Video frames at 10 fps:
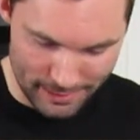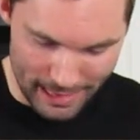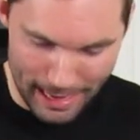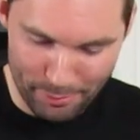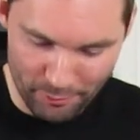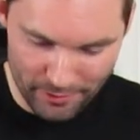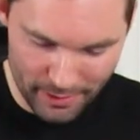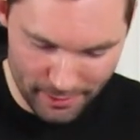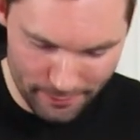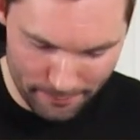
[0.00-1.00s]
Hop over
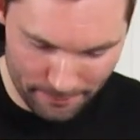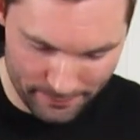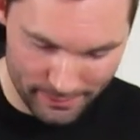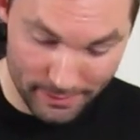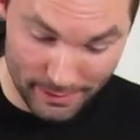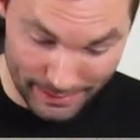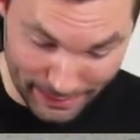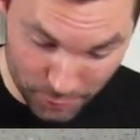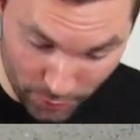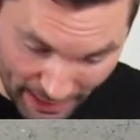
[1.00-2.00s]
here.
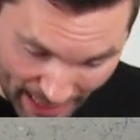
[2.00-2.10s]
Gotta do the